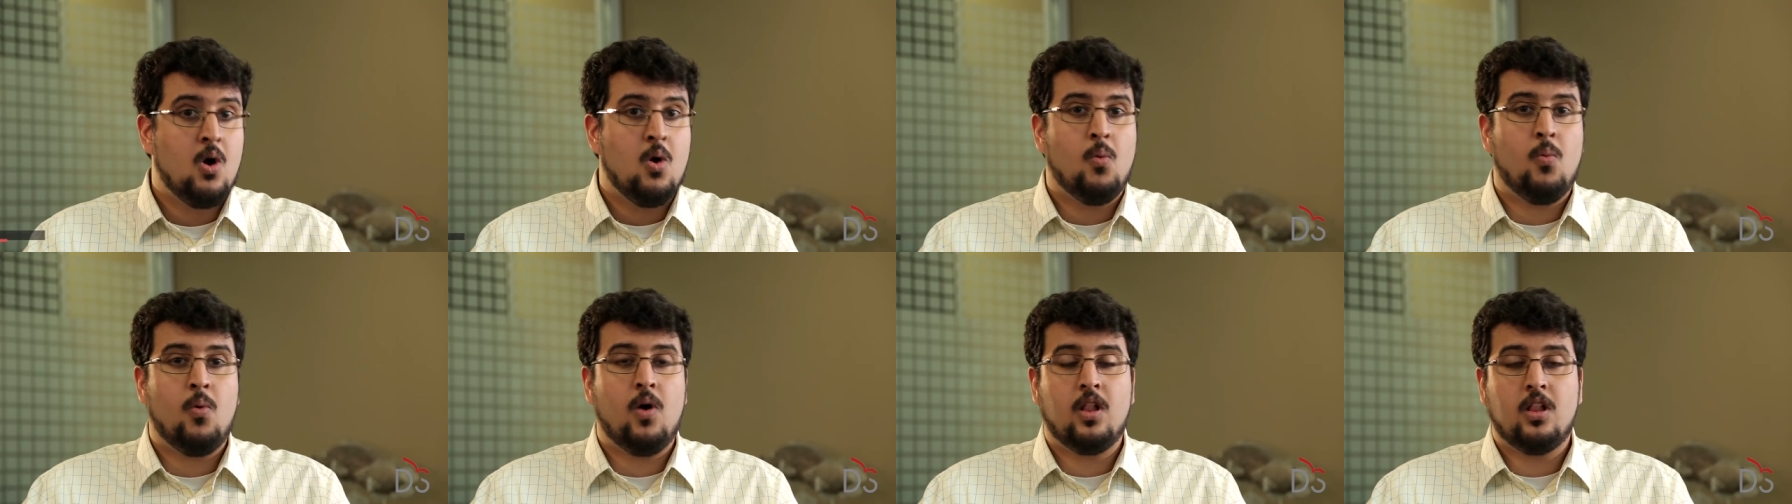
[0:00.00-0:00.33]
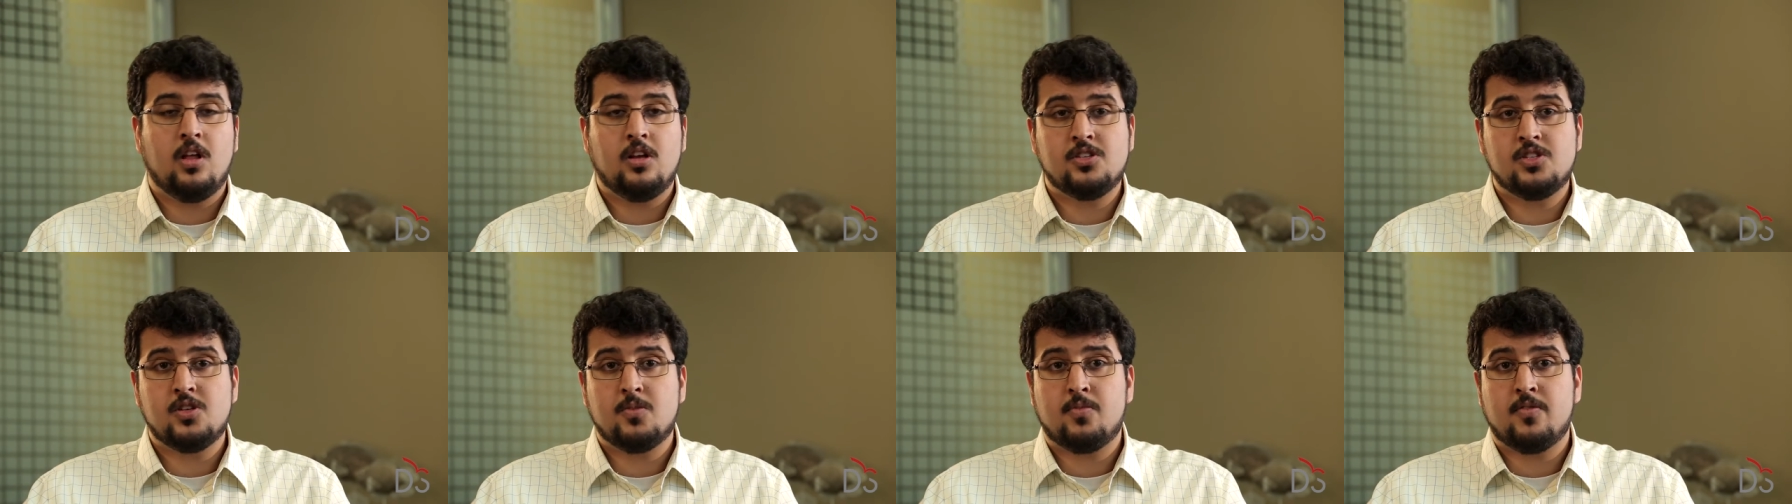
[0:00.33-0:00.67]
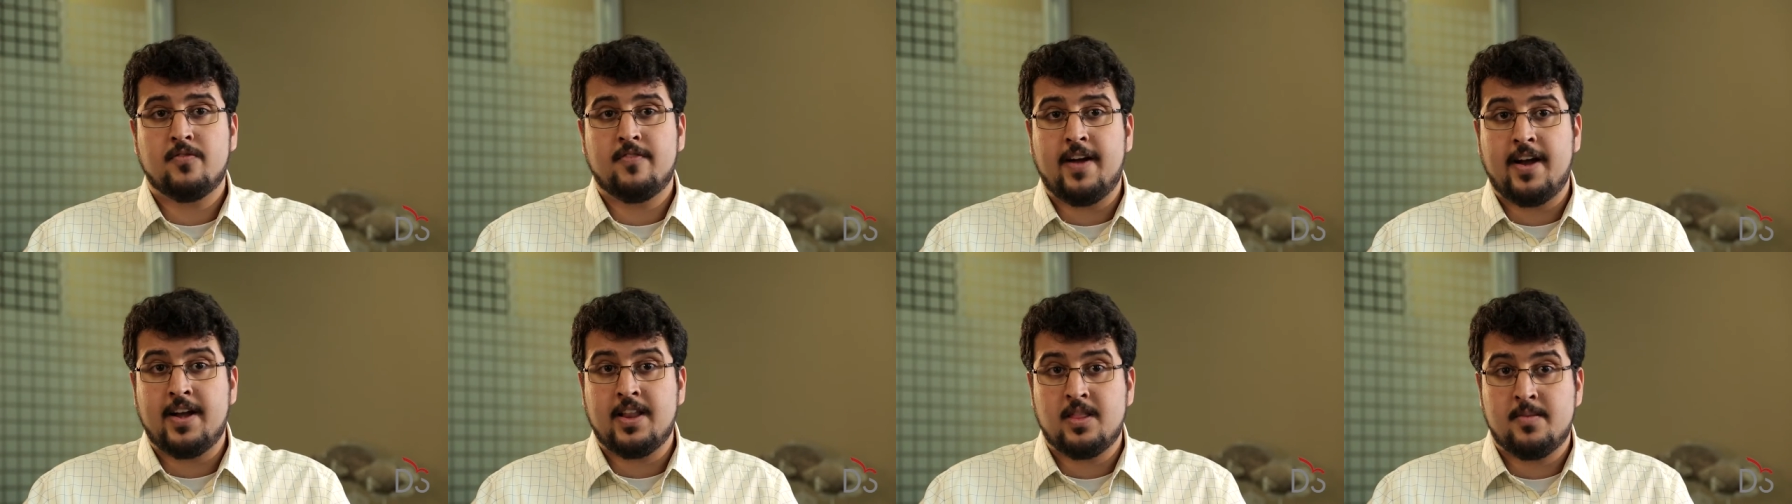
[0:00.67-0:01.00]
while also
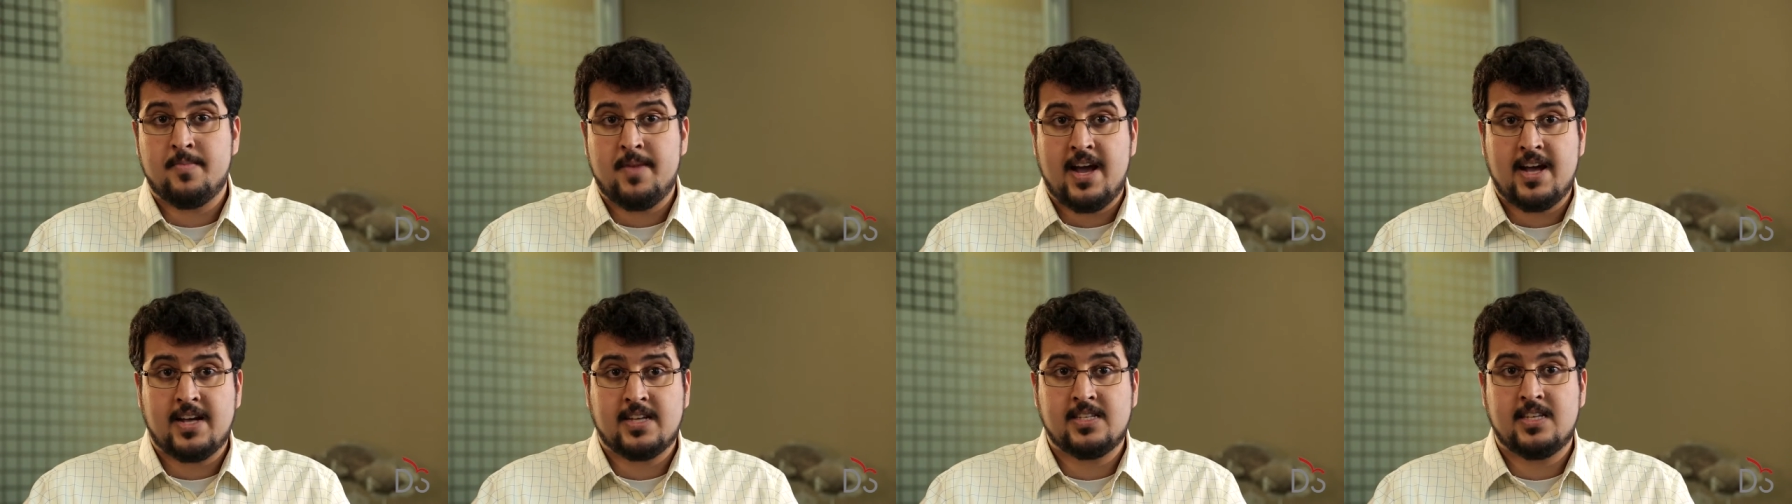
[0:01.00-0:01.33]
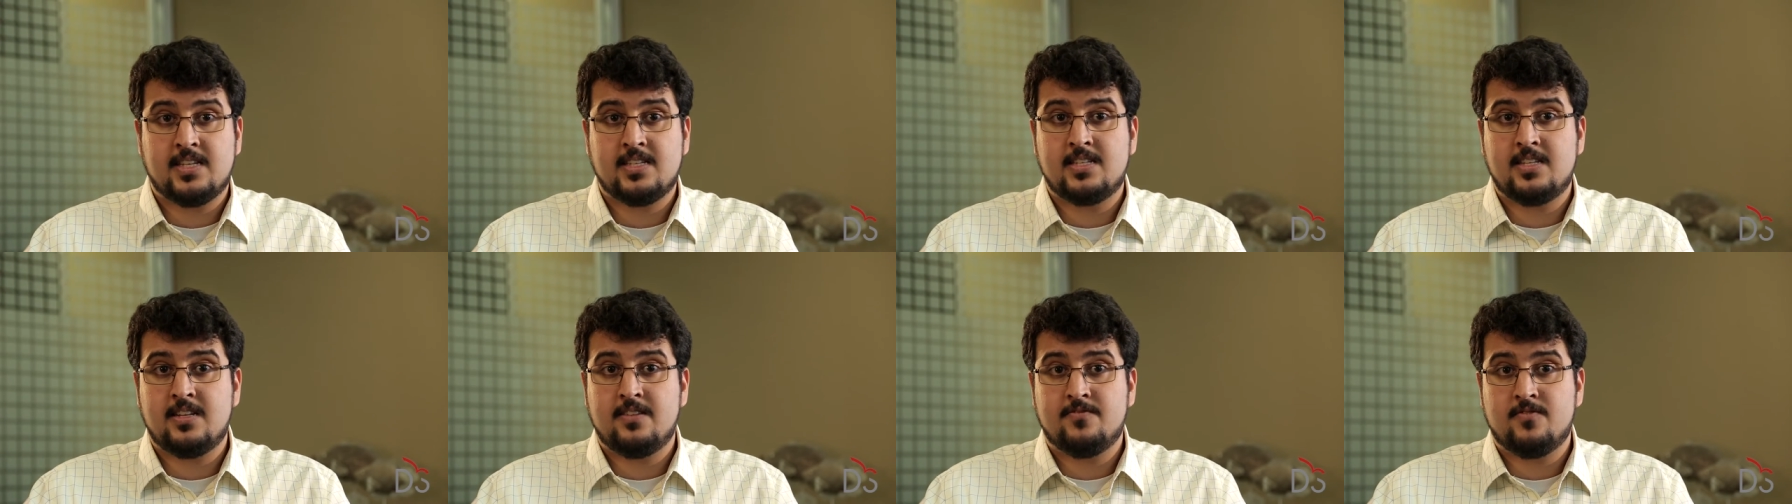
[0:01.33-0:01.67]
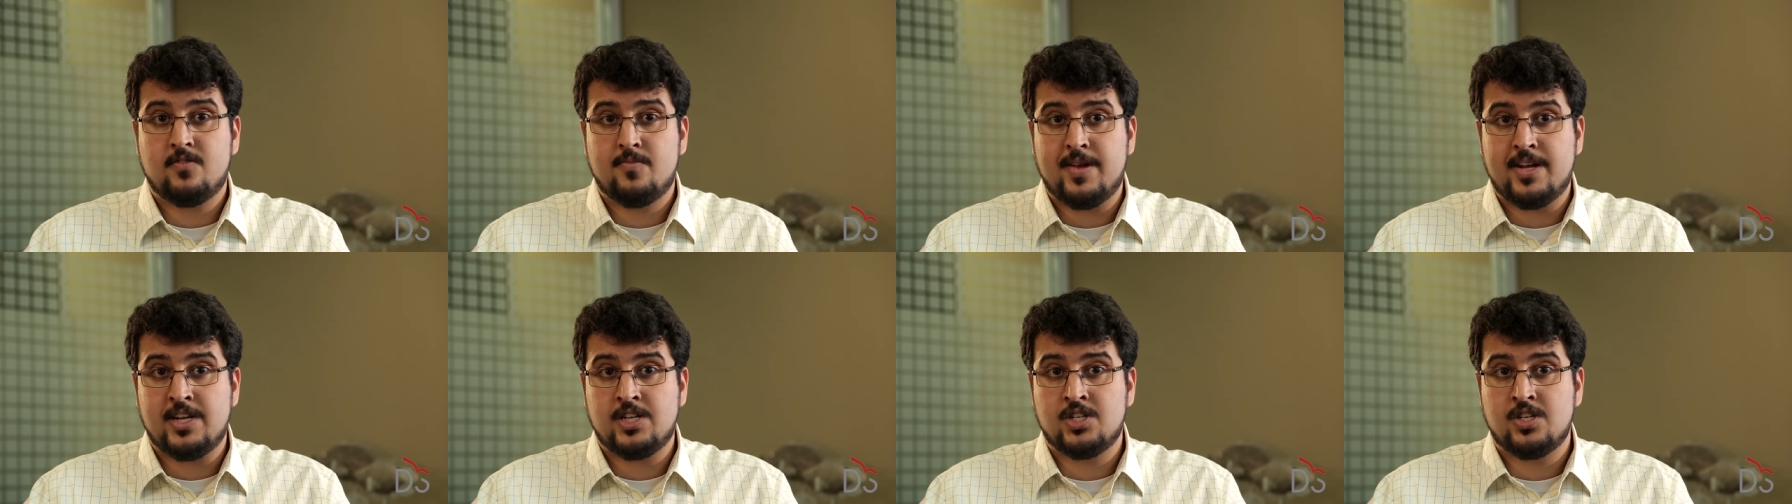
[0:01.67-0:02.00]
providing them access to
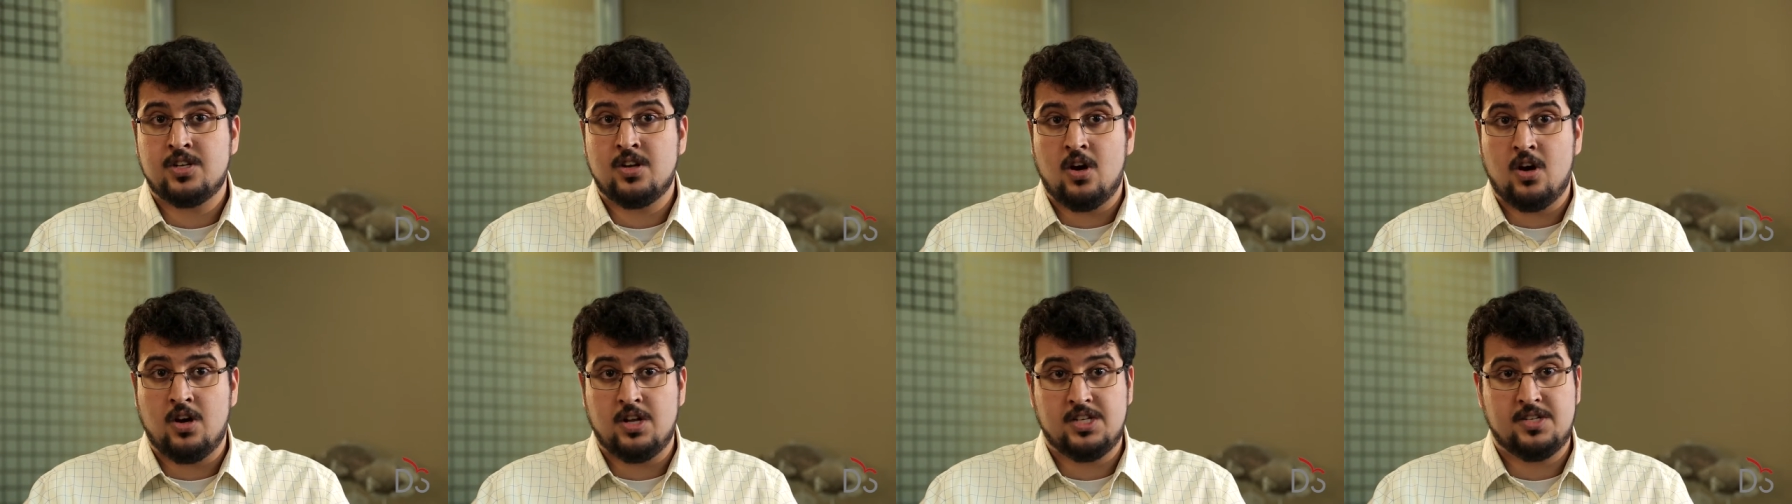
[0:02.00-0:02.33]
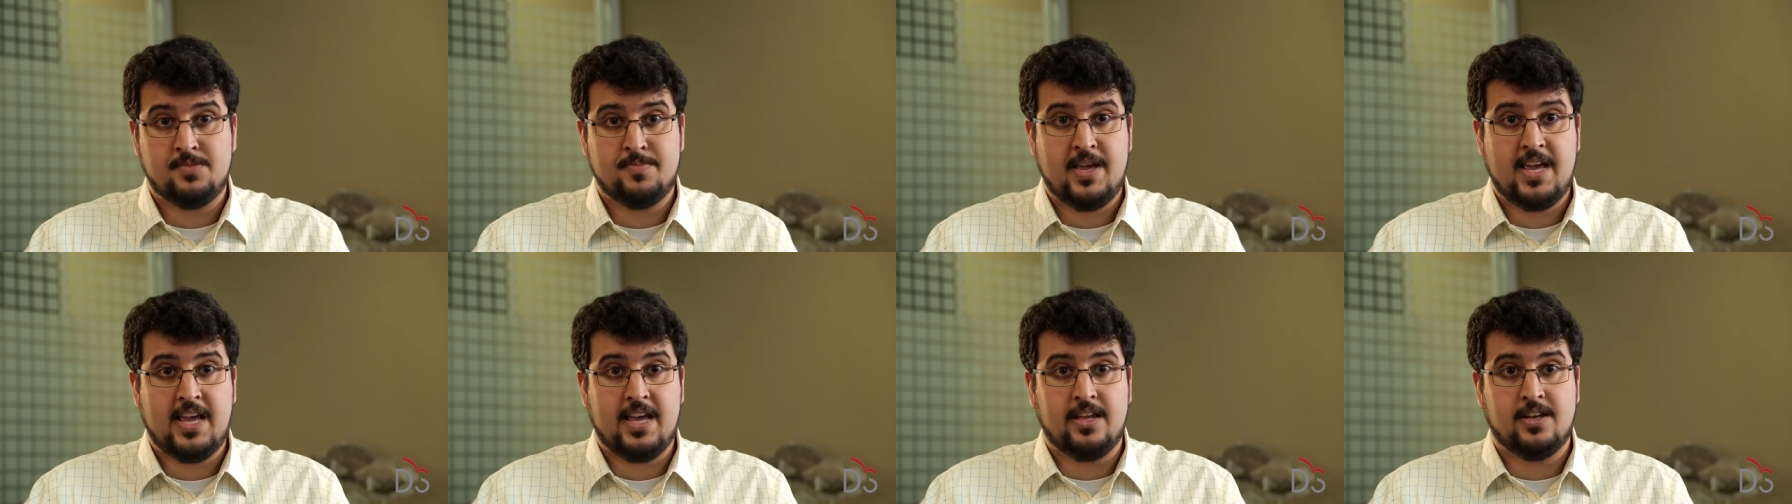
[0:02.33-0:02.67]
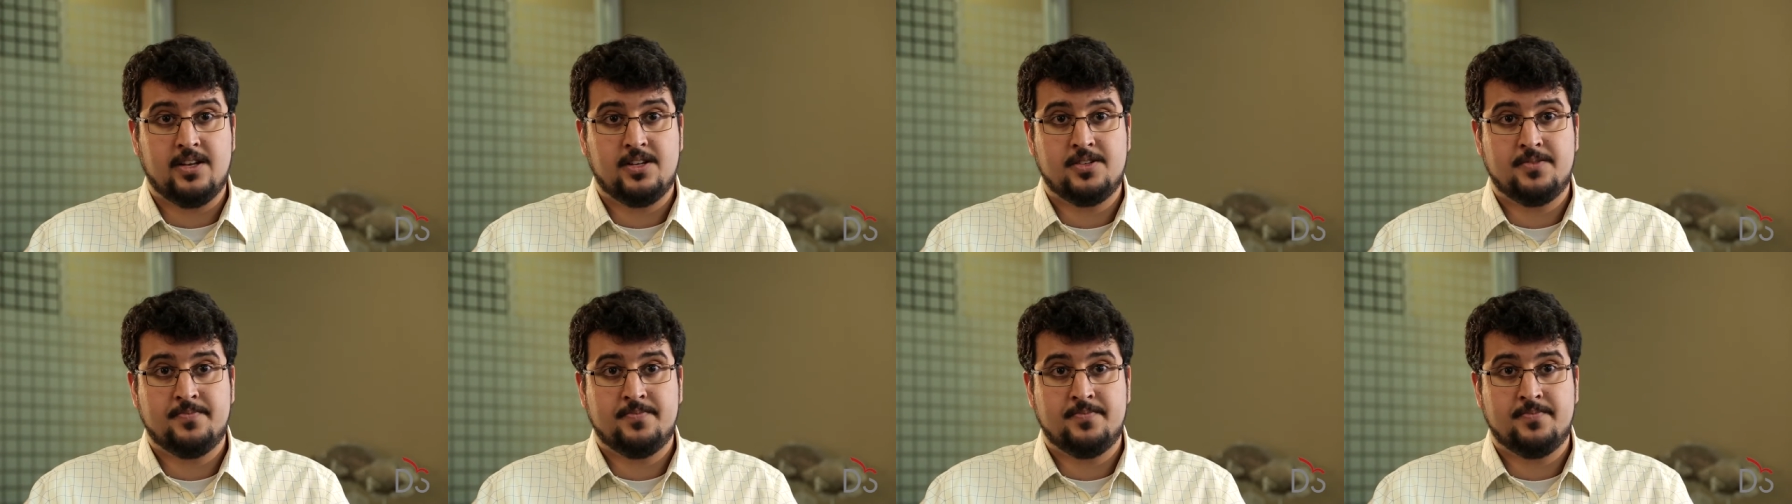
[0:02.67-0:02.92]
information on demand.